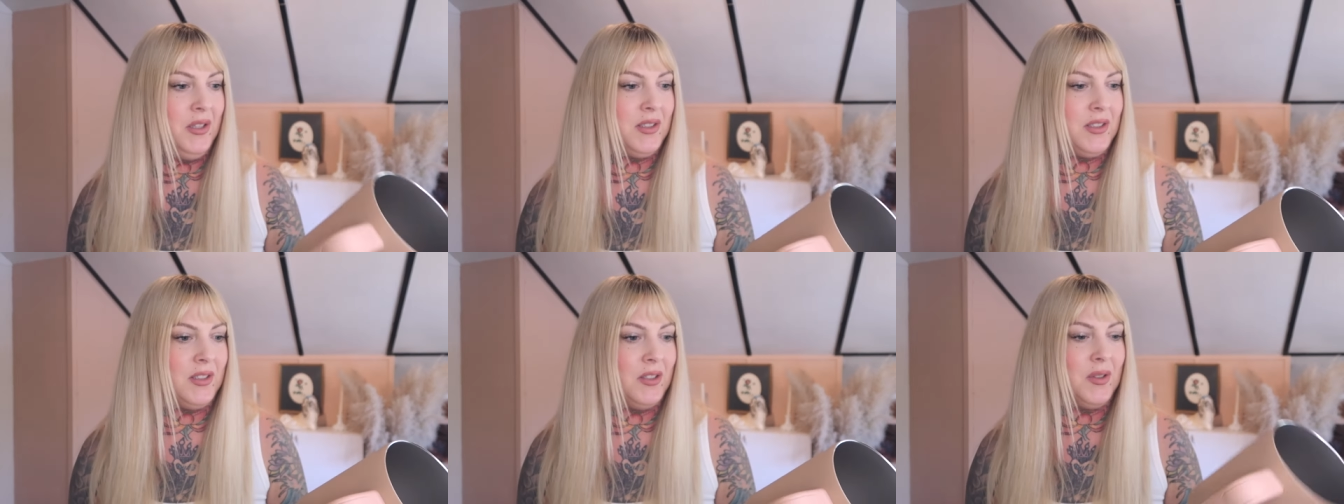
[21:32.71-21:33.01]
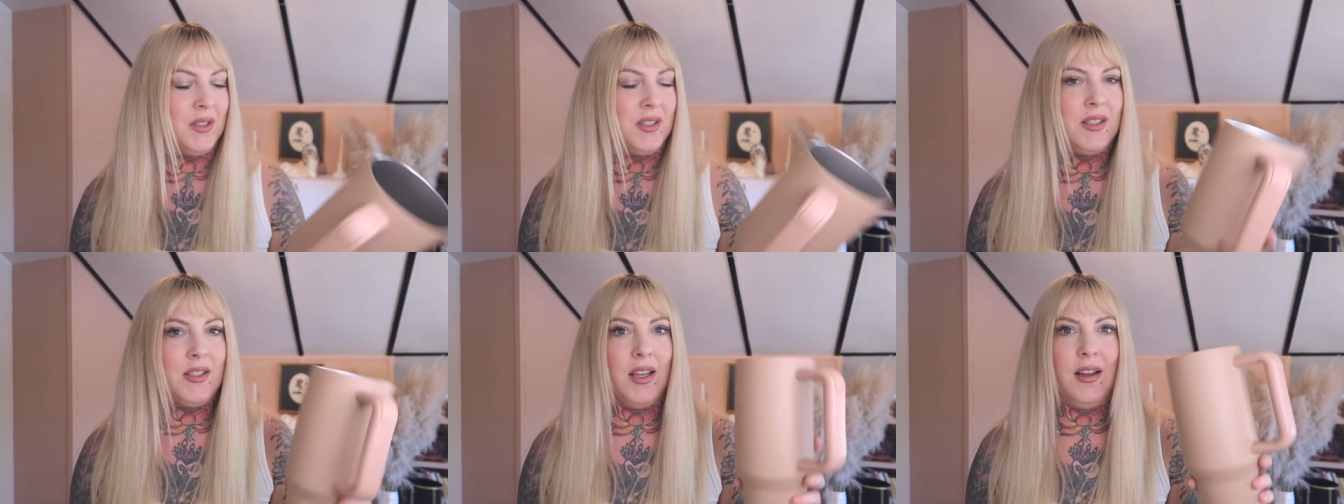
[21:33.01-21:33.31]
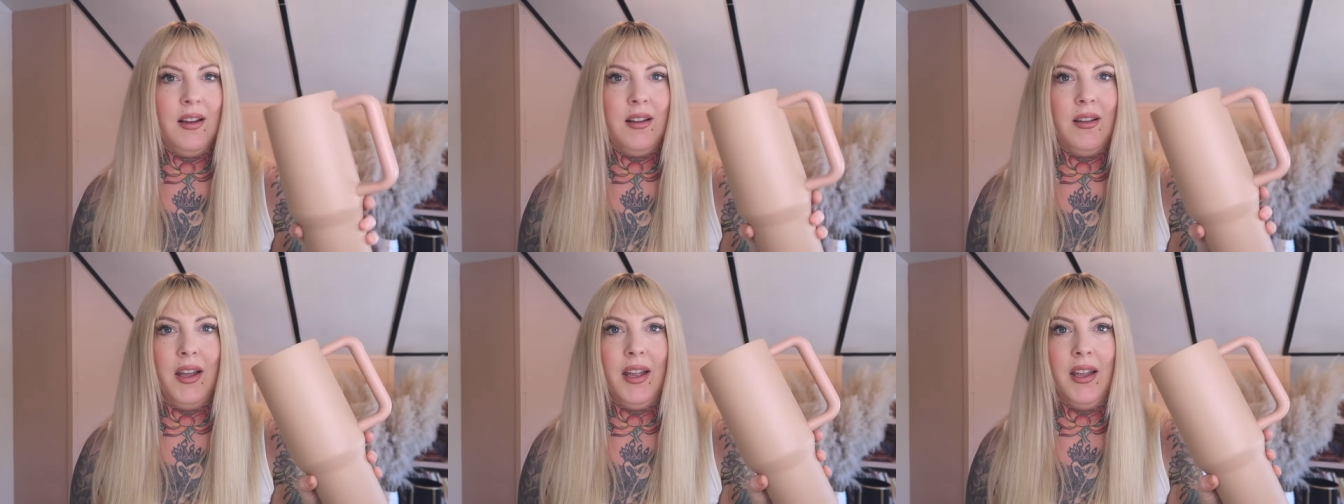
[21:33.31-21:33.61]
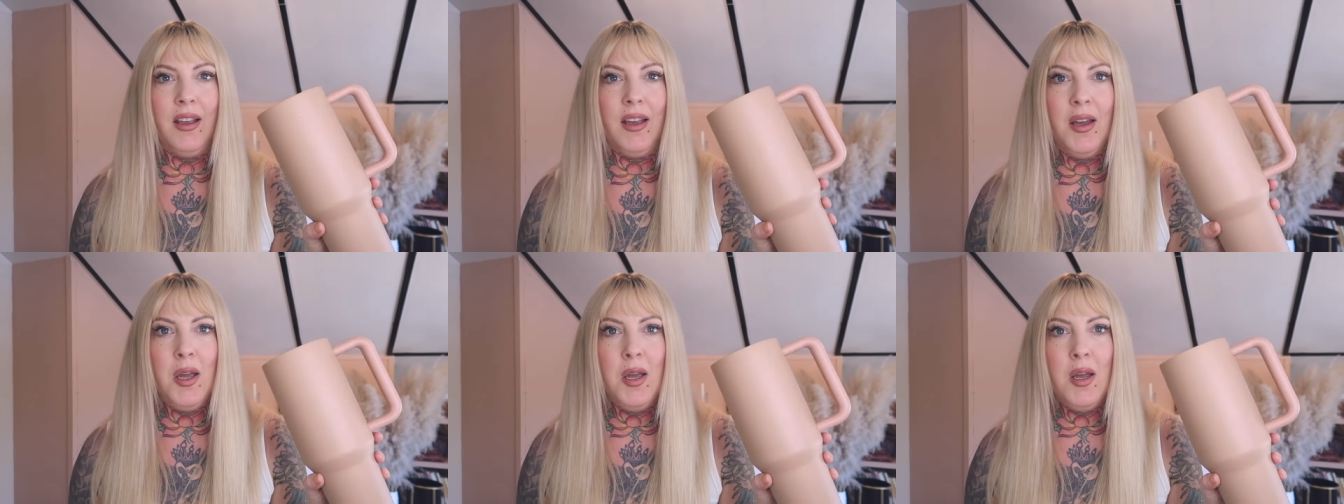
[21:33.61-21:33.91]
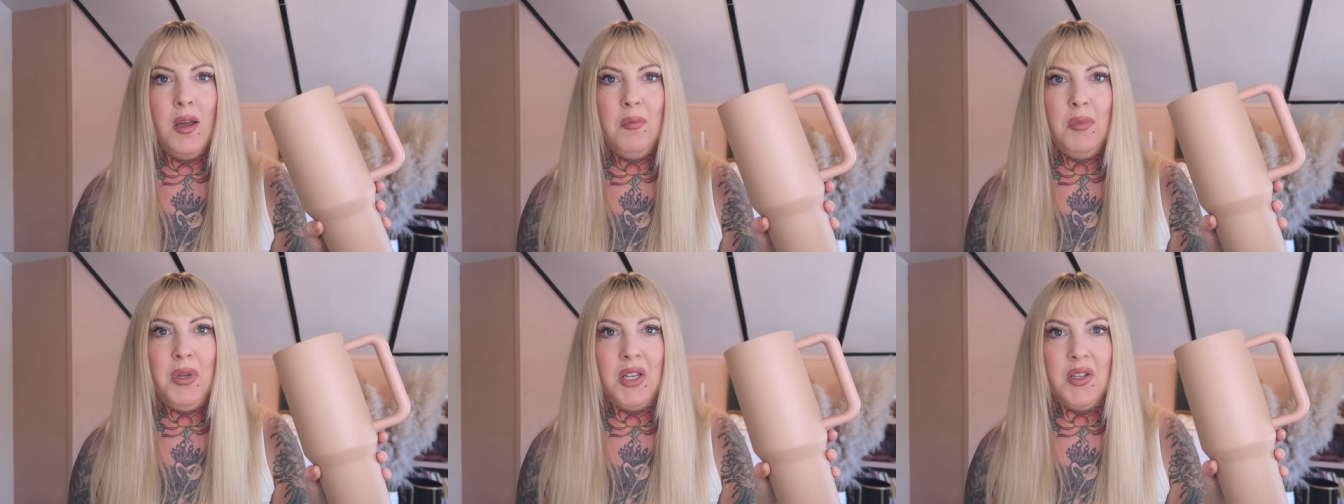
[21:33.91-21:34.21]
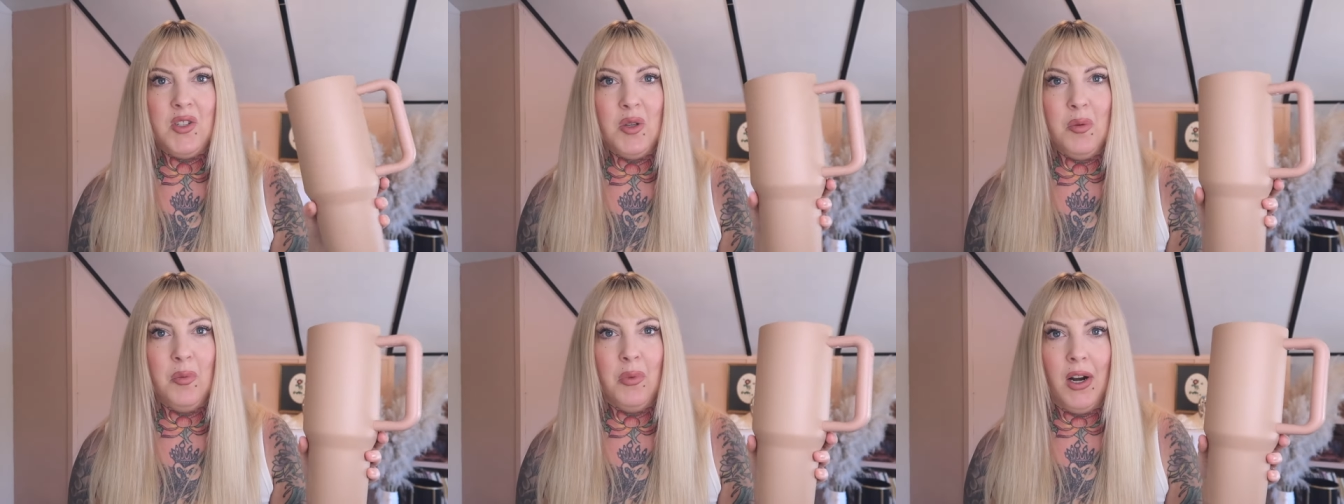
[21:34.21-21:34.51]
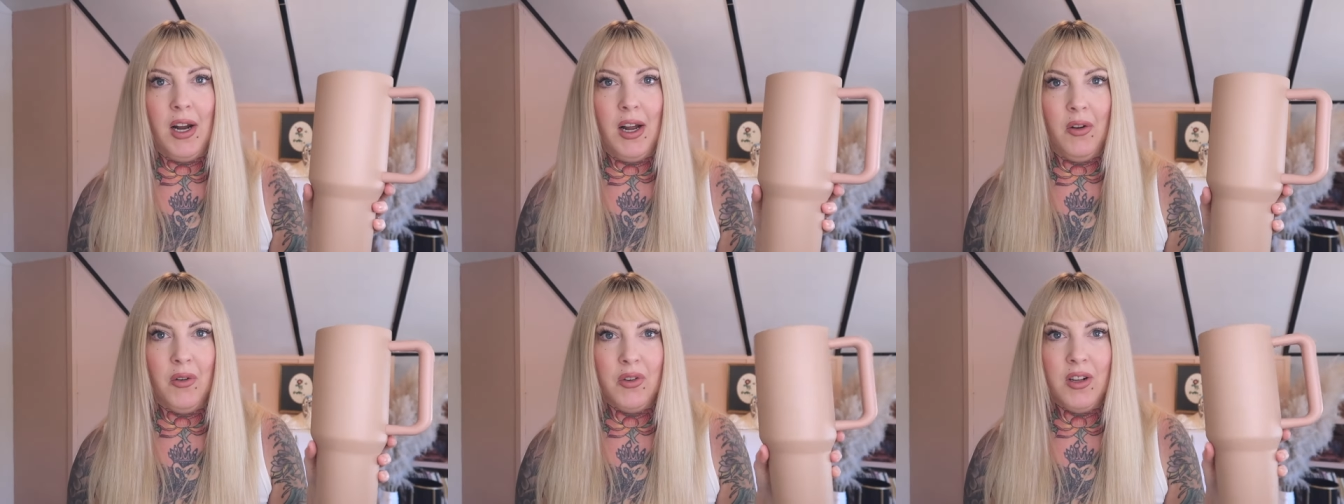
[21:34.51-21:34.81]
So it's that like peachy
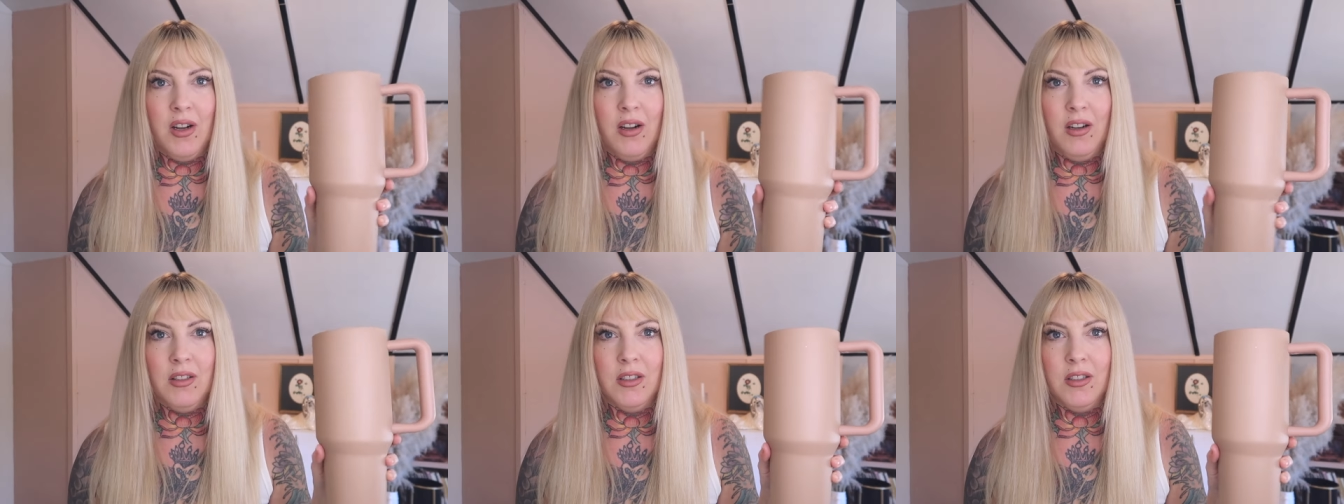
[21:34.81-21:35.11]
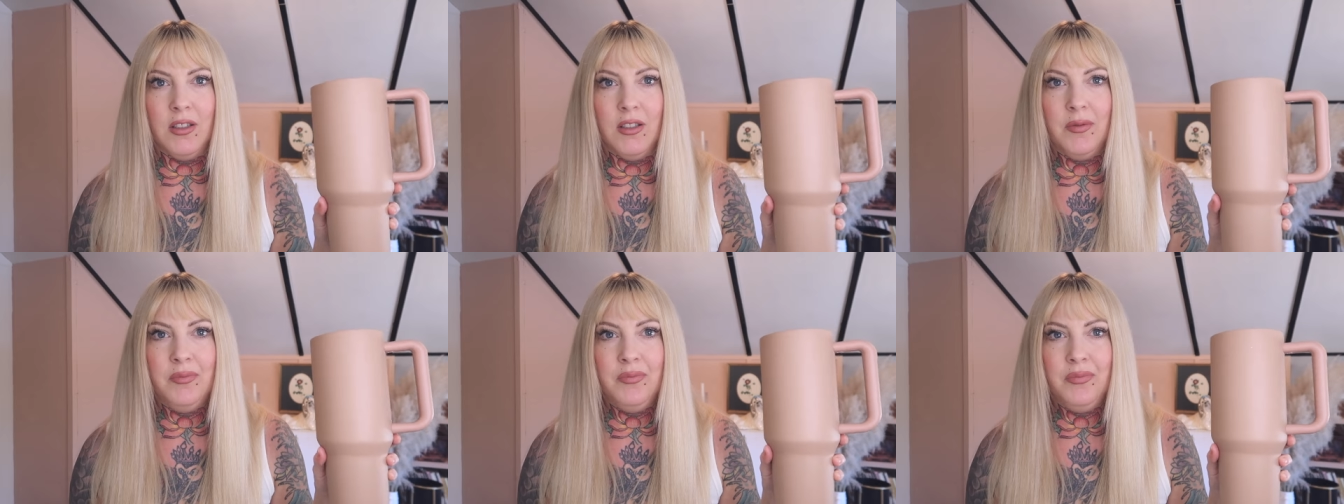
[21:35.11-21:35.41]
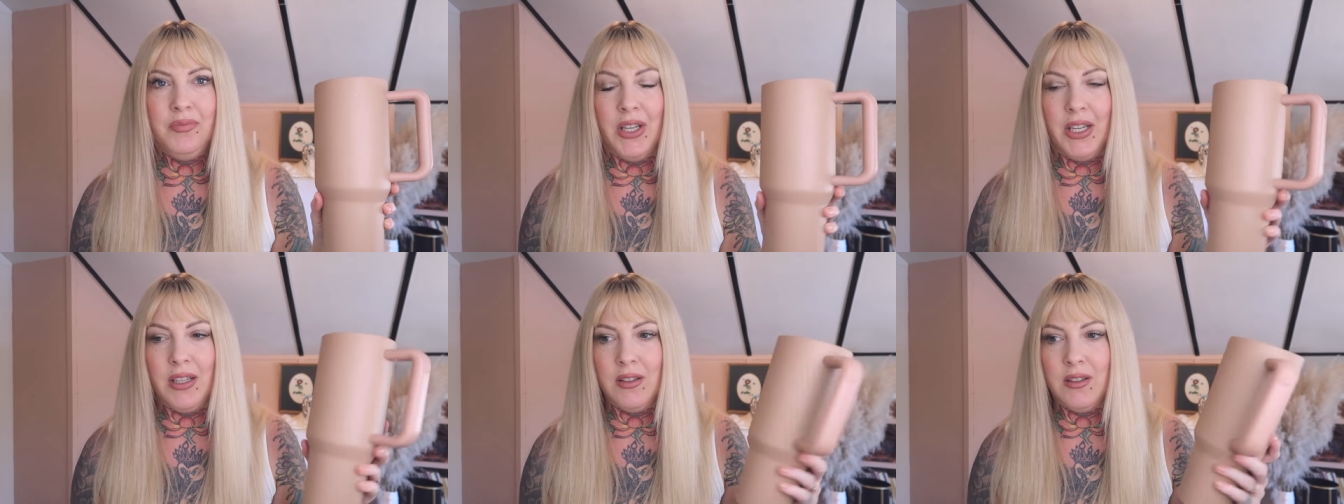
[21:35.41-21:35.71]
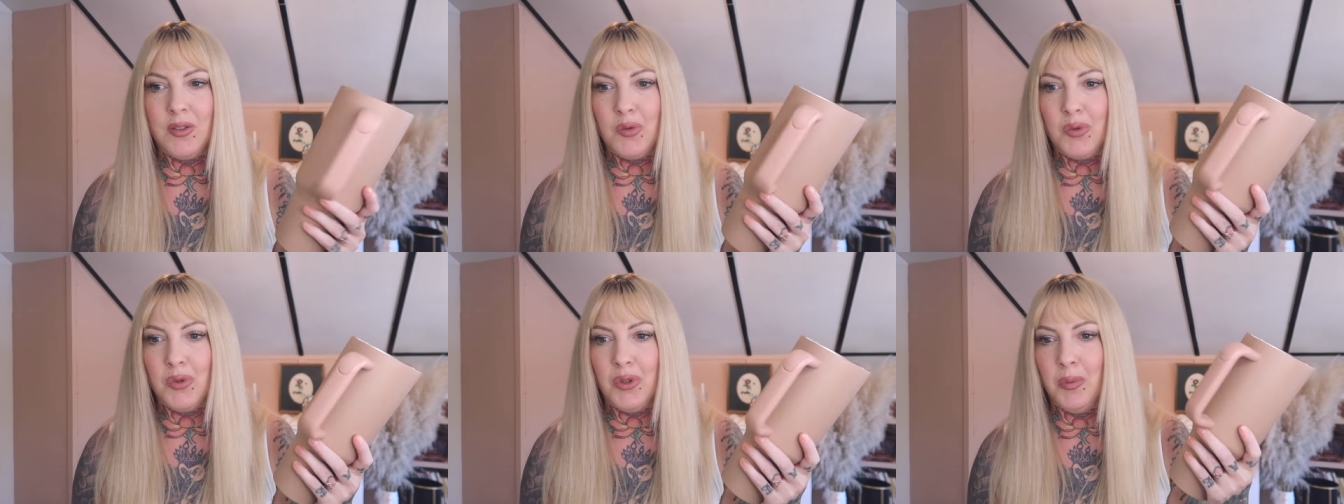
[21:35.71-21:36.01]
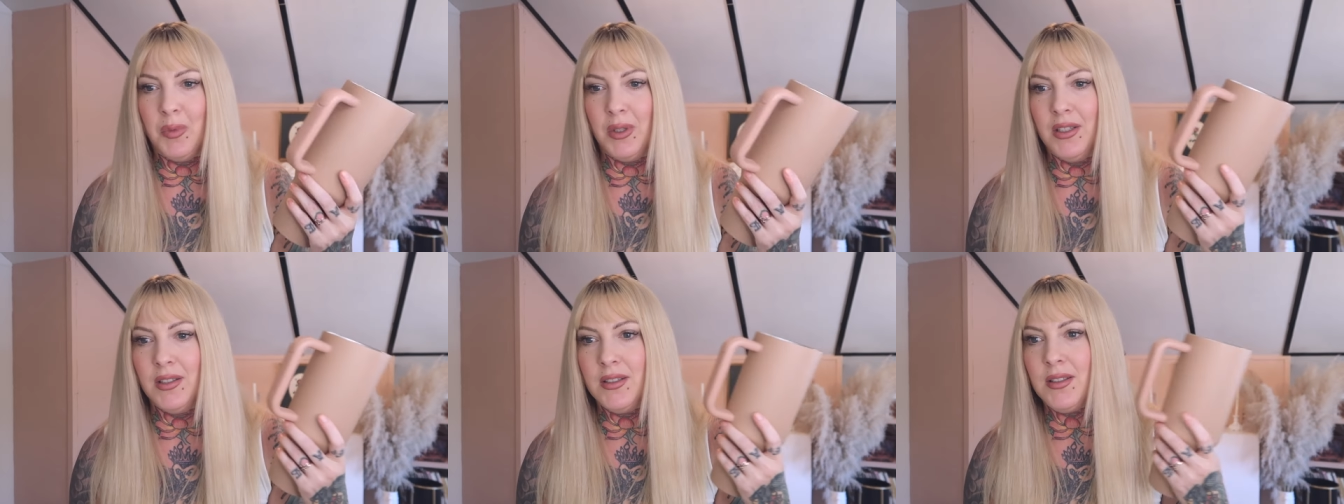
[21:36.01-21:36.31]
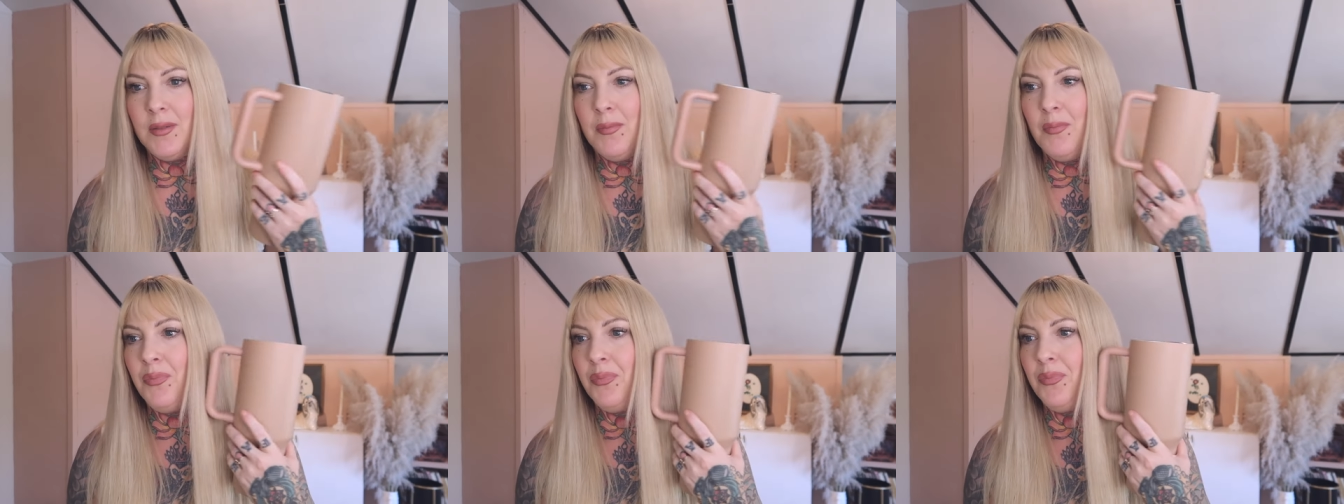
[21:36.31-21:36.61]
brown color like this room is.